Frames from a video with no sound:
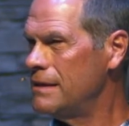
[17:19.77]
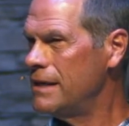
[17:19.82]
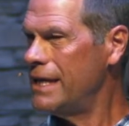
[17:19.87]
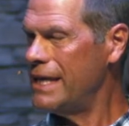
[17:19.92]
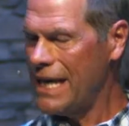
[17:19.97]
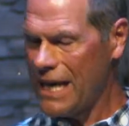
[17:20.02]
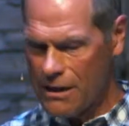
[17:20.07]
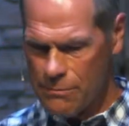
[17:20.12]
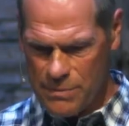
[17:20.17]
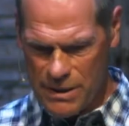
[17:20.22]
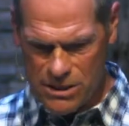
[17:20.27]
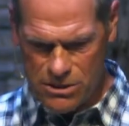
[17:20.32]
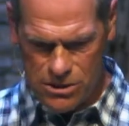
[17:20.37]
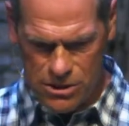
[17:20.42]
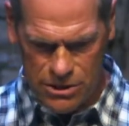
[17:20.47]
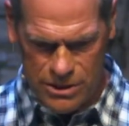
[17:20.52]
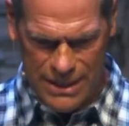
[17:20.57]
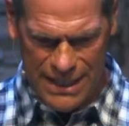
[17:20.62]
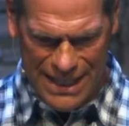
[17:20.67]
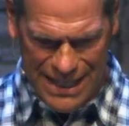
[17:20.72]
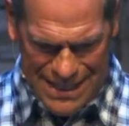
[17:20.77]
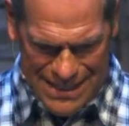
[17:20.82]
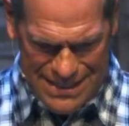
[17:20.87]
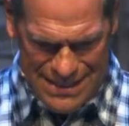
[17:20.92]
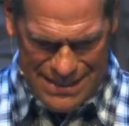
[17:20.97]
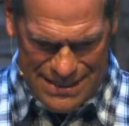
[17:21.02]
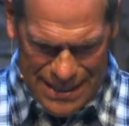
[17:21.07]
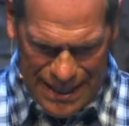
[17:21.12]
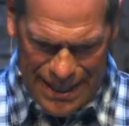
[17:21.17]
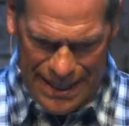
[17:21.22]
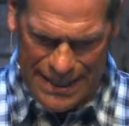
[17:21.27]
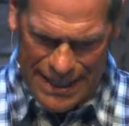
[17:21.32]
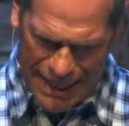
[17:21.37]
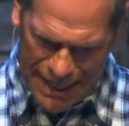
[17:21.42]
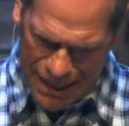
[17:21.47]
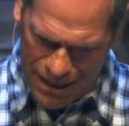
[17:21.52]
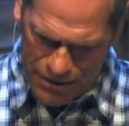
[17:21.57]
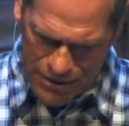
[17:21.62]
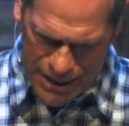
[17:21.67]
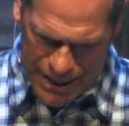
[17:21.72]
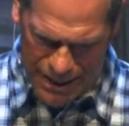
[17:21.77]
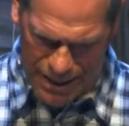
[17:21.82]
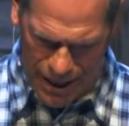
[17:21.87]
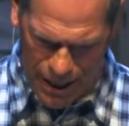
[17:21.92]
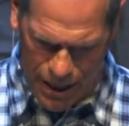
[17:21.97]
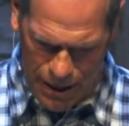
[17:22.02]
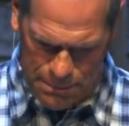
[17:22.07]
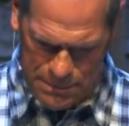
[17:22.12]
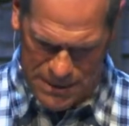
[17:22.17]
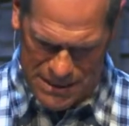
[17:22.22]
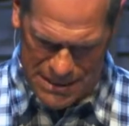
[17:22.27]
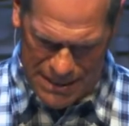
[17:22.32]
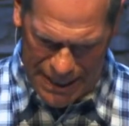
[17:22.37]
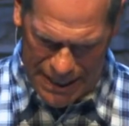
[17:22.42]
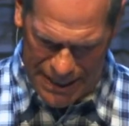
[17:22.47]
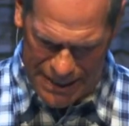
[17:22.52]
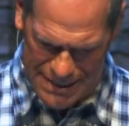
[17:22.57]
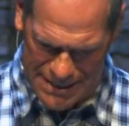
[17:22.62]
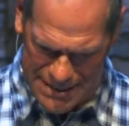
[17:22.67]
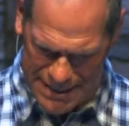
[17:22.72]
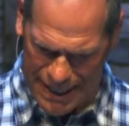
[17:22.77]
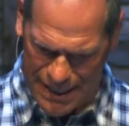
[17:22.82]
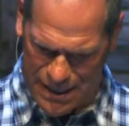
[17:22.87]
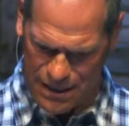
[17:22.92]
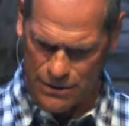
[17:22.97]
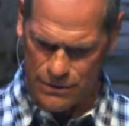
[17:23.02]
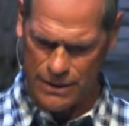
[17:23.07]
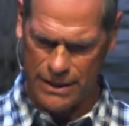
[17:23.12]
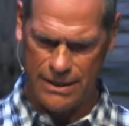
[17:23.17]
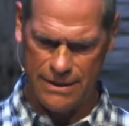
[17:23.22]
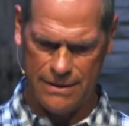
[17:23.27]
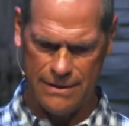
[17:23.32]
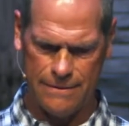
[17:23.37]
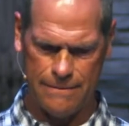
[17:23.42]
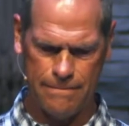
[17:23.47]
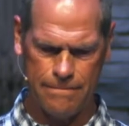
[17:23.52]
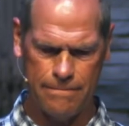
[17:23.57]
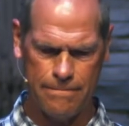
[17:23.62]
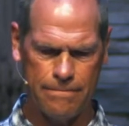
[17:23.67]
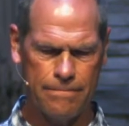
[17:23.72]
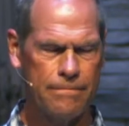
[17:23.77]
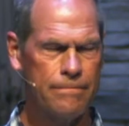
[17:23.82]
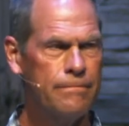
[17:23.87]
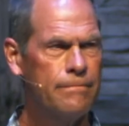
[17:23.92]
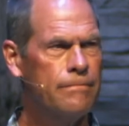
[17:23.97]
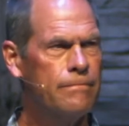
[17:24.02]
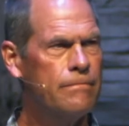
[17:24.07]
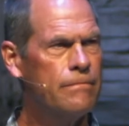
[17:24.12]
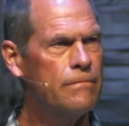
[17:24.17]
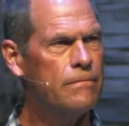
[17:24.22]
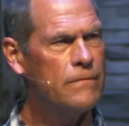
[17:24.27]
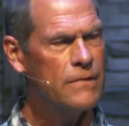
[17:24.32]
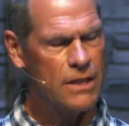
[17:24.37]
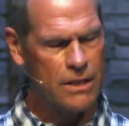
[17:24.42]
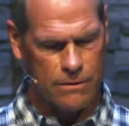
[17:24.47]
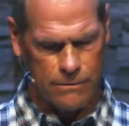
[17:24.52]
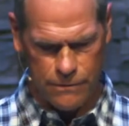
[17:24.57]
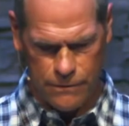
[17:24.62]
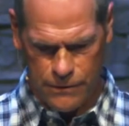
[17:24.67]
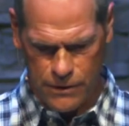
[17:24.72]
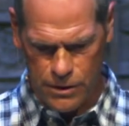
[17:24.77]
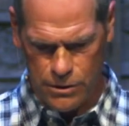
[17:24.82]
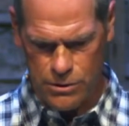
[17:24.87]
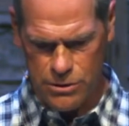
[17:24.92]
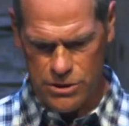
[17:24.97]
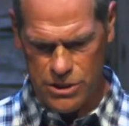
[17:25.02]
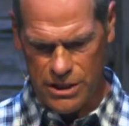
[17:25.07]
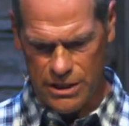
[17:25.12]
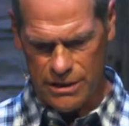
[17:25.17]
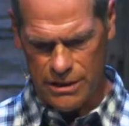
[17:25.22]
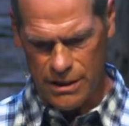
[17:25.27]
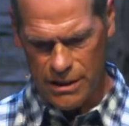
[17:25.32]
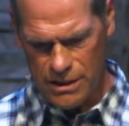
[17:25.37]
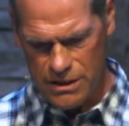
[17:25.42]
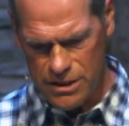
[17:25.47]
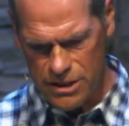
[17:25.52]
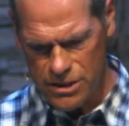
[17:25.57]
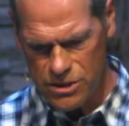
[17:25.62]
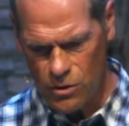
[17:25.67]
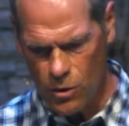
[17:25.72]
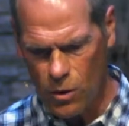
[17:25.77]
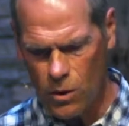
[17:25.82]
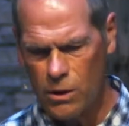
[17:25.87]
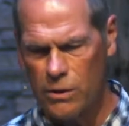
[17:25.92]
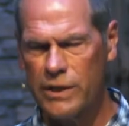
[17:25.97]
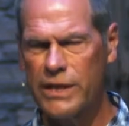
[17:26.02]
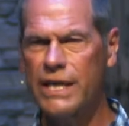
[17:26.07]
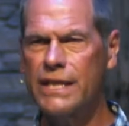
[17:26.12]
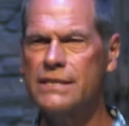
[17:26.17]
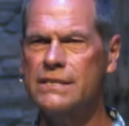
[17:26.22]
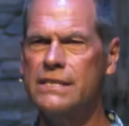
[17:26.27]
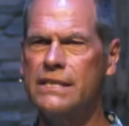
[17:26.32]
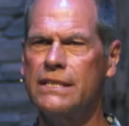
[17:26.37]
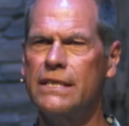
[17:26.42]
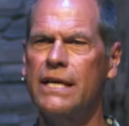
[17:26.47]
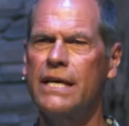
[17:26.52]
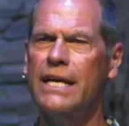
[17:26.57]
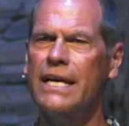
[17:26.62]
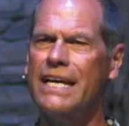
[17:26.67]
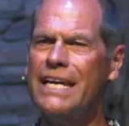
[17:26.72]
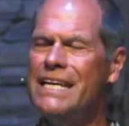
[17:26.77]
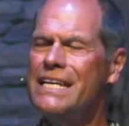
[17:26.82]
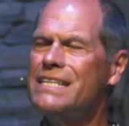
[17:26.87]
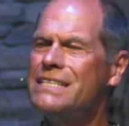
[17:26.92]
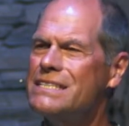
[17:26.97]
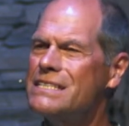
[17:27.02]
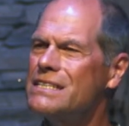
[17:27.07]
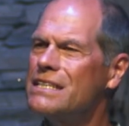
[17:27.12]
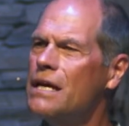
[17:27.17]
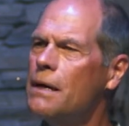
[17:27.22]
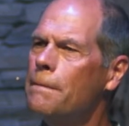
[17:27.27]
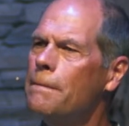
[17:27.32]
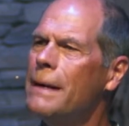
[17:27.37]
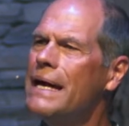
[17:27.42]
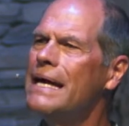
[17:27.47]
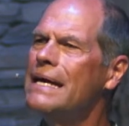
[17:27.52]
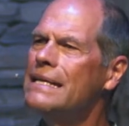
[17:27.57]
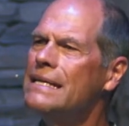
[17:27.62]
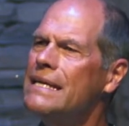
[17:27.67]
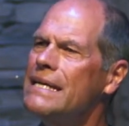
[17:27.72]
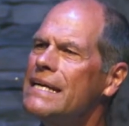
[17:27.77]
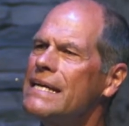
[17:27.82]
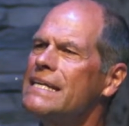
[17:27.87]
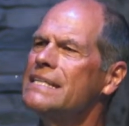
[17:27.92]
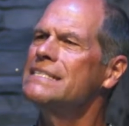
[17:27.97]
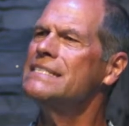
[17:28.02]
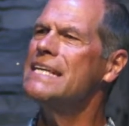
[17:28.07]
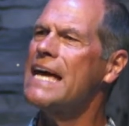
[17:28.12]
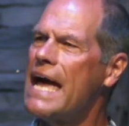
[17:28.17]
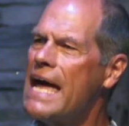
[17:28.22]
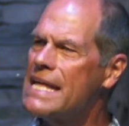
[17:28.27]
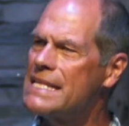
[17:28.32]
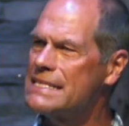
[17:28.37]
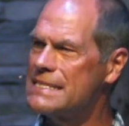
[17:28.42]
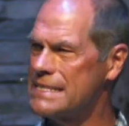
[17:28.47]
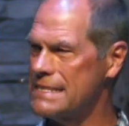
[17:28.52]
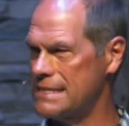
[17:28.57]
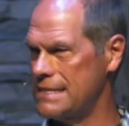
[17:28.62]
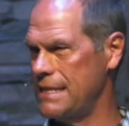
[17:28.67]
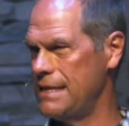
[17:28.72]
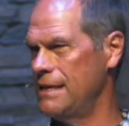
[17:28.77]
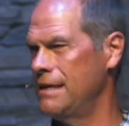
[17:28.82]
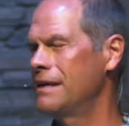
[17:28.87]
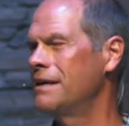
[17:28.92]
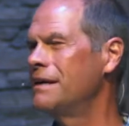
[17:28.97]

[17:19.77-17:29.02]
And I've been turned inside out and upside down. Confusion, disorienting. It's been intense.